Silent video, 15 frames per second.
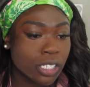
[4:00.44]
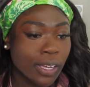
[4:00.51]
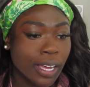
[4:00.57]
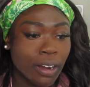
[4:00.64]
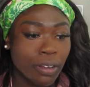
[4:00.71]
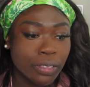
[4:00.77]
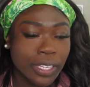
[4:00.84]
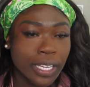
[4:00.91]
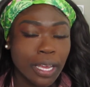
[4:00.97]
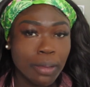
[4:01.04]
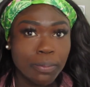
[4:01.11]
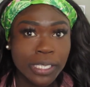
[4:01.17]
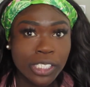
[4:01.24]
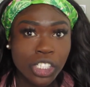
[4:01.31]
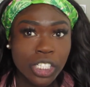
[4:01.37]
I don't think I
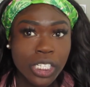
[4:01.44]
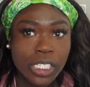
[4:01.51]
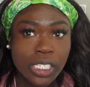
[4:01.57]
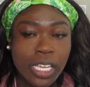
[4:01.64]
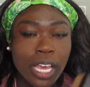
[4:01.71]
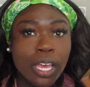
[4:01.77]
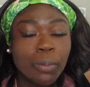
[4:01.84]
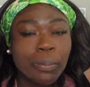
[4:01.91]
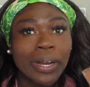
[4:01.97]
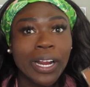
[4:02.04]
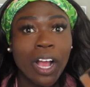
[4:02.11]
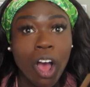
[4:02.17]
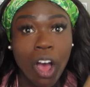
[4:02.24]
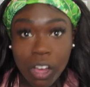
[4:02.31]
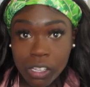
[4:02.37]
mentioned this, but
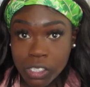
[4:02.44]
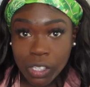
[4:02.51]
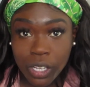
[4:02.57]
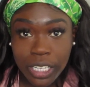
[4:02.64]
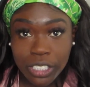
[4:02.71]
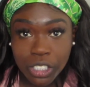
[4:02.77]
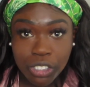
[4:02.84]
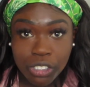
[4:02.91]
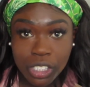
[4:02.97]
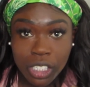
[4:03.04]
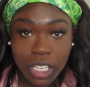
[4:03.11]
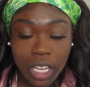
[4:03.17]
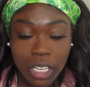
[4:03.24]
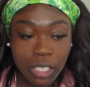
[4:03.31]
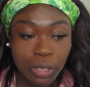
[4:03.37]
I also like to use a
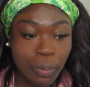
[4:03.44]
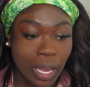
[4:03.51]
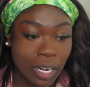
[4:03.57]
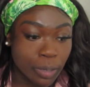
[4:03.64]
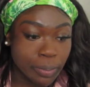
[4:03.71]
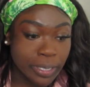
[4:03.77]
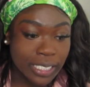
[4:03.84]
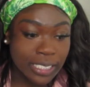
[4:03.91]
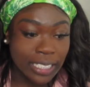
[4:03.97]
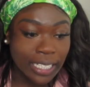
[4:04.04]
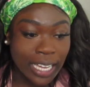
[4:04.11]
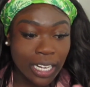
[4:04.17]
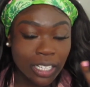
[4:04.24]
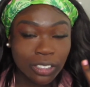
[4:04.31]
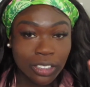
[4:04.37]
colored powder because it
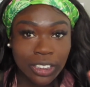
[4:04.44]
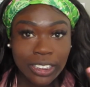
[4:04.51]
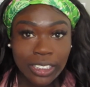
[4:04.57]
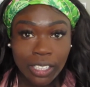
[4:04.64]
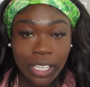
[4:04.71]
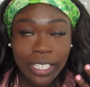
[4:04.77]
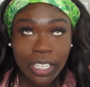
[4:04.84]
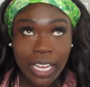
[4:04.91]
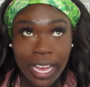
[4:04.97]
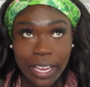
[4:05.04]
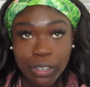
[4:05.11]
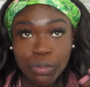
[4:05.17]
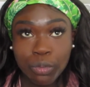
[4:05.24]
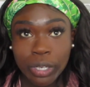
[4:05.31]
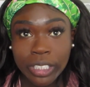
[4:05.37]
kind
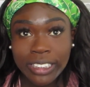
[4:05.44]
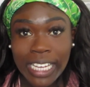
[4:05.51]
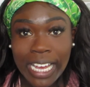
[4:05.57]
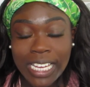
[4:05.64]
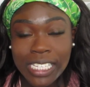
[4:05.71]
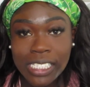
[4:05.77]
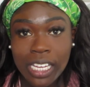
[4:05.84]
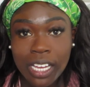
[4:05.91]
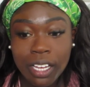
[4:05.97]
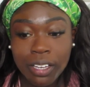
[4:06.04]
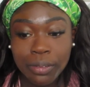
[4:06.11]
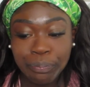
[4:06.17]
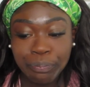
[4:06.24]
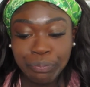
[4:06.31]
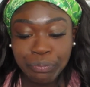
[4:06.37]
of works as
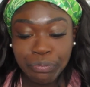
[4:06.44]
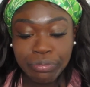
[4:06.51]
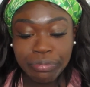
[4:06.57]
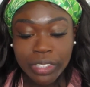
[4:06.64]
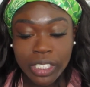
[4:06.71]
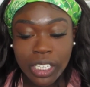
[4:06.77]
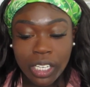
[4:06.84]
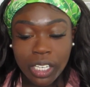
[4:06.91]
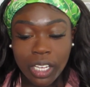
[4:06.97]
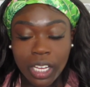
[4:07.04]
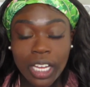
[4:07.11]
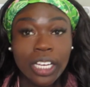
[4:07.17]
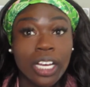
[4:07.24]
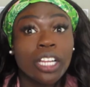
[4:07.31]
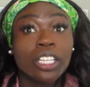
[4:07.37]

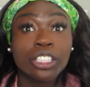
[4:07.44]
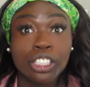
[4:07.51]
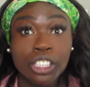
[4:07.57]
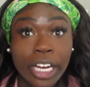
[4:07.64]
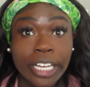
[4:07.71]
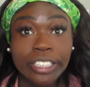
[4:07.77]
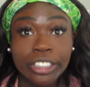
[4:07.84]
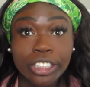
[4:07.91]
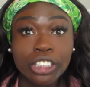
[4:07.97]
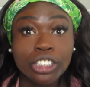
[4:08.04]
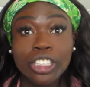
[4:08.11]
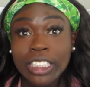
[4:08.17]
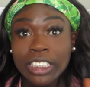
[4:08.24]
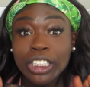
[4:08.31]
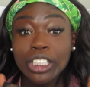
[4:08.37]
a color corrector.
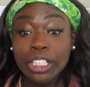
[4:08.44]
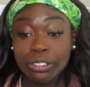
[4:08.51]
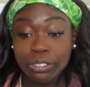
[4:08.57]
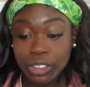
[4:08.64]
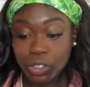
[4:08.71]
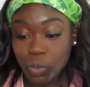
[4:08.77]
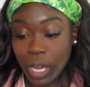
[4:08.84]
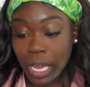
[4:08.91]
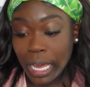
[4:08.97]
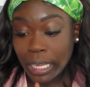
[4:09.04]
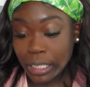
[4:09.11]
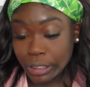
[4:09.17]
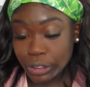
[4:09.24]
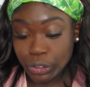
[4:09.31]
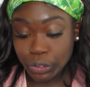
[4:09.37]
So that's another reason why I
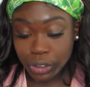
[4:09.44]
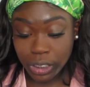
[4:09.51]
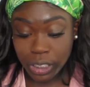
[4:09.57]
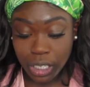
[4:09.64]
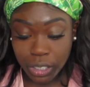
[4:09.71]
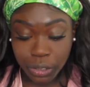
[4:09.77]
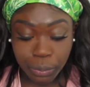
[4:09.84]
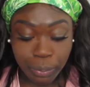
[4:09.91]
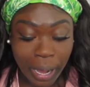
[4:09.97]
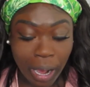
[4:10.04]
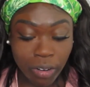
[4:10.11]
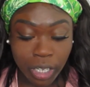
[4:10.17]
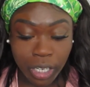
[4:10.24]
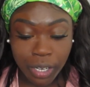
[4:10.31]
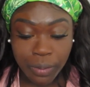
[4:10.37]
like to use a colored
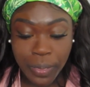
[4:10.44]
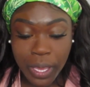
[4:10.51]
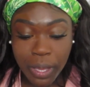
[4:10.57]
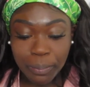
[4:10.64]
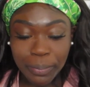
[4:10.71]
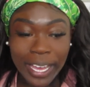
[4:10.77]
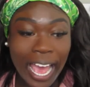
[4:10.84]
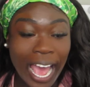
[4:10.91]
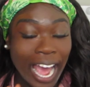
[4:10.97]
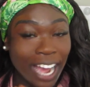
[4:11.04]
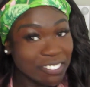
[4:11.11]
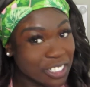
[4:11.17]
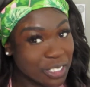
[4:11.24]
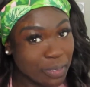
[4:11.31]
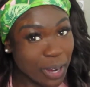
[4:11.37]
powder. But
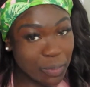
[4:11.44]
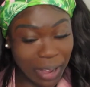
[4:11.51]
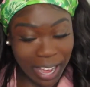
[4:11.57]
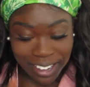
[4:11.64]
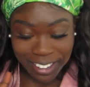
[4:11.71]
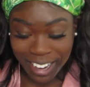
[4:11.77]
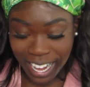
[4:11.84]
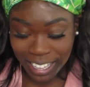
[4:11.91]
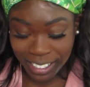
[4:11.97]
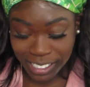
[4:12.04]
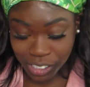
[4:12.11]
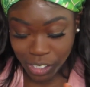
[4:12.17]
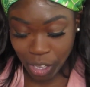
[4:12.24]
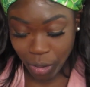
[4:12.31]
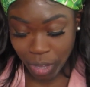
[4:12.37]
after my powder, I
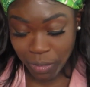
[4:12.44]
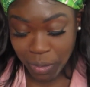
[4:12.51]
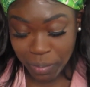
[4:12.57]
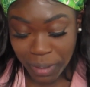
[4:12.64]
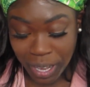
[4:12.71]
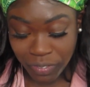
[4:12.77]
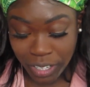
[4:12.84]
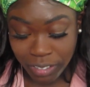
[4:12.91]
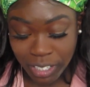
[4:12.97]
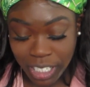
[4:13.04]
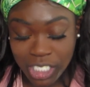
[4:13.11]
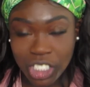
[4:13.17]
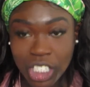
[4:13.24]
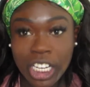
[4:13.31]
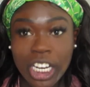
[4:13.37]
like to go in with my
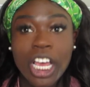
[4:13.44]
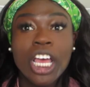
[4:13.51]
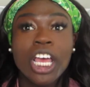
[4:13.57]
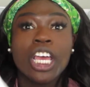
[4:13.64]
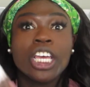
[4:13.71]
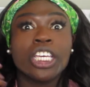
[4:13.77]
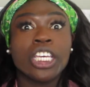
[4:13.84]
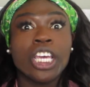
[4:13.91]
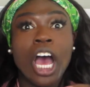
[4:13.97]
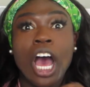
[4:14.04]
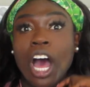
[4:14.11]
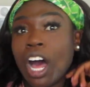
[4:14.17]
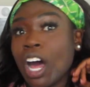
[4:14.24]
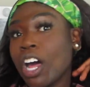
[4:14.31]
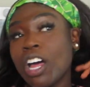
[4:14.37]
foundation.
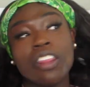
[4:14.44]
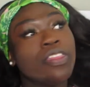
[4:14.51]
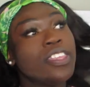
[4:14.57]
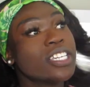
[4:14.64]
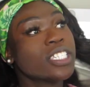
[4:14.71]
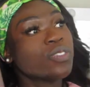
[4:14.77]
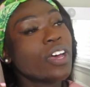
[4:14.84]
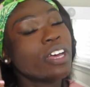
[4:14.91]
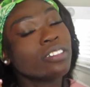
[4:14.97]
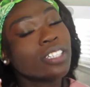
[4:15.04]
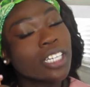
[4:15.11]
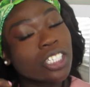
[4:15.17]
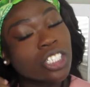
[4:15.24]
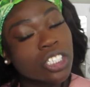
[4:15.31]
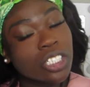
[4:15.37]
Y'all, this
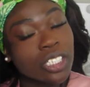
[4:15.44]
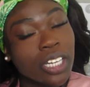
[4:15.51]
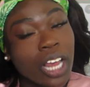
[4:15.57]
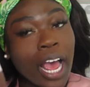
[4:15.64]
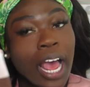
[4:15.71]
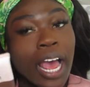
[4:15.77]
foundation,